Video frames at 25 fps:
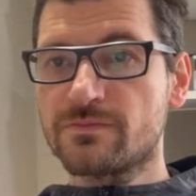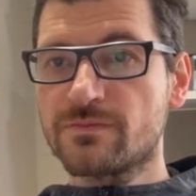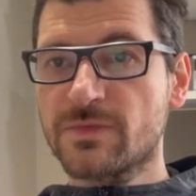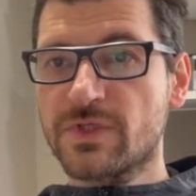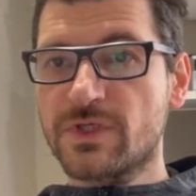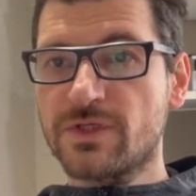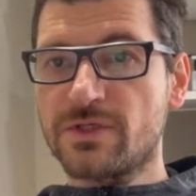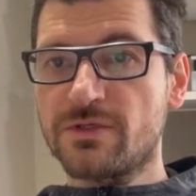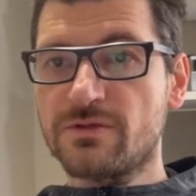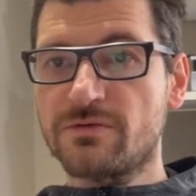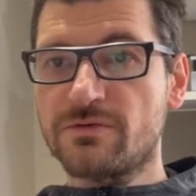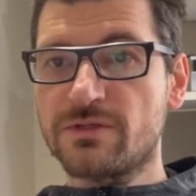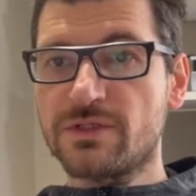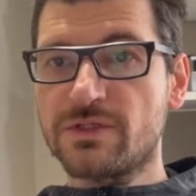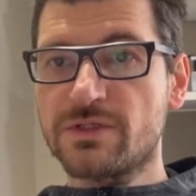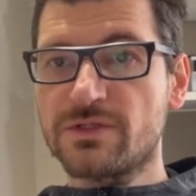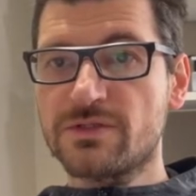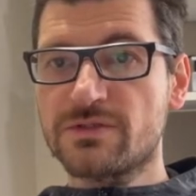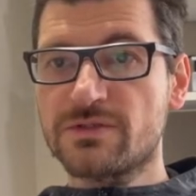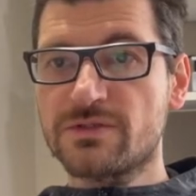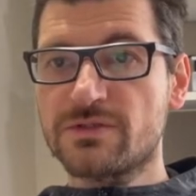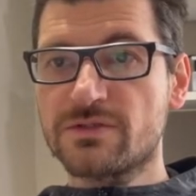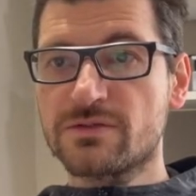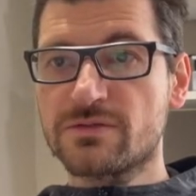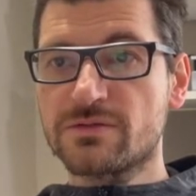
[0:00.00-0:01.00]
Here it
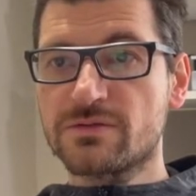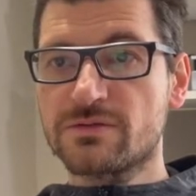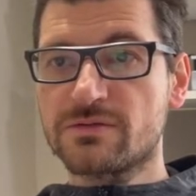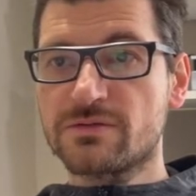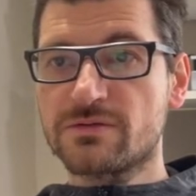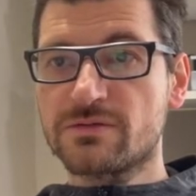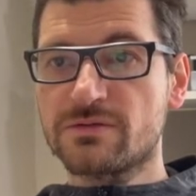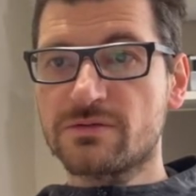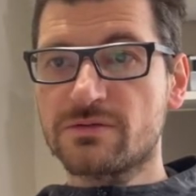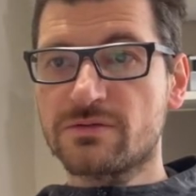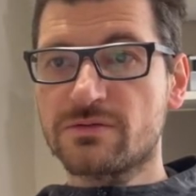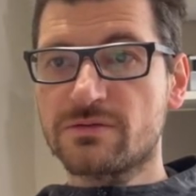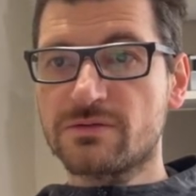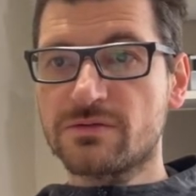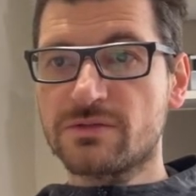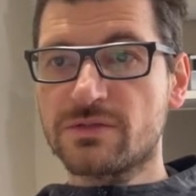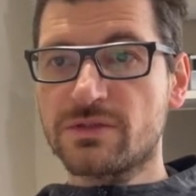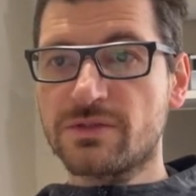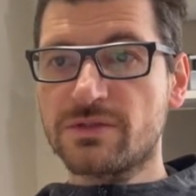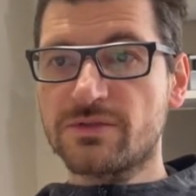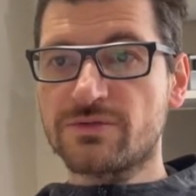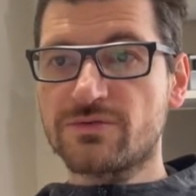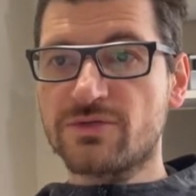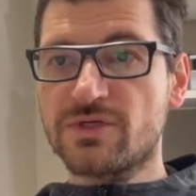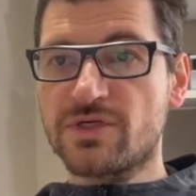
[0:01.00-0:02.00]
is. I'm
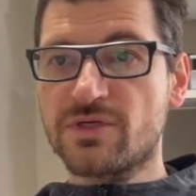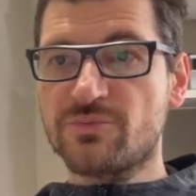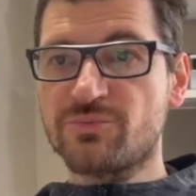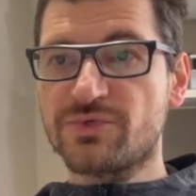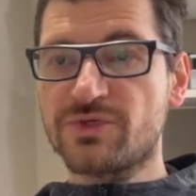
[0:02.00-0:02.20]
going to drop it